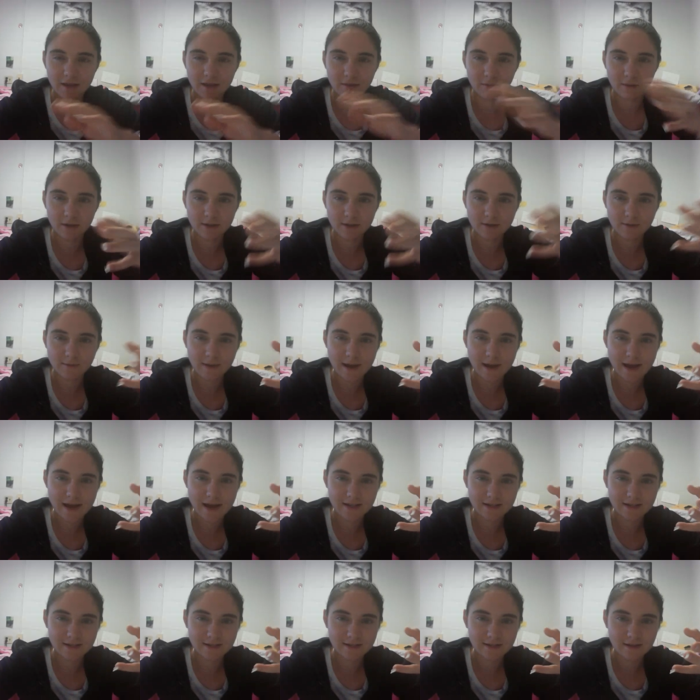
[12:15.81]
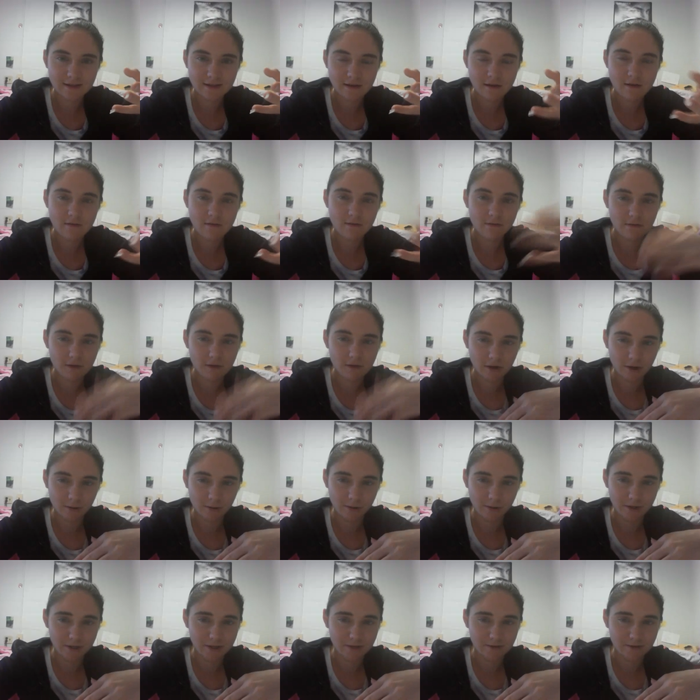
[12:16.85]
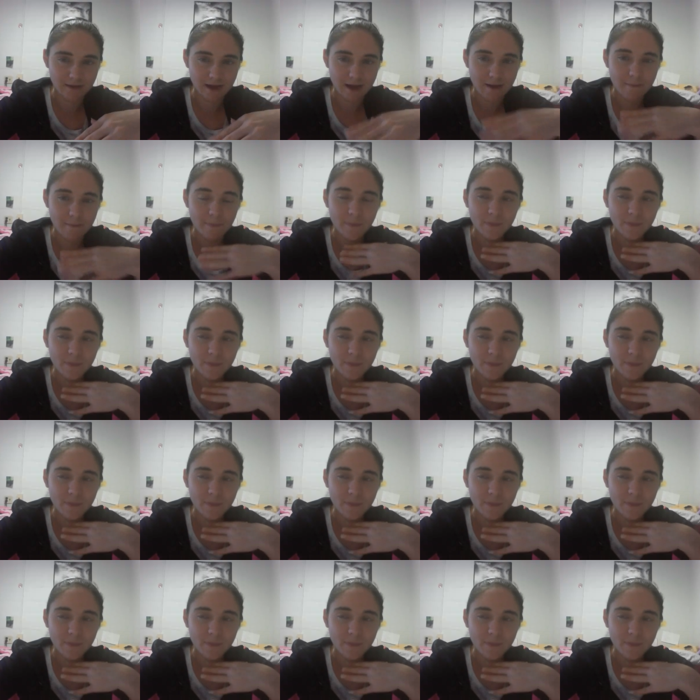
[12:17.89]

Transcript: the muscle mass, they're going to want to do that.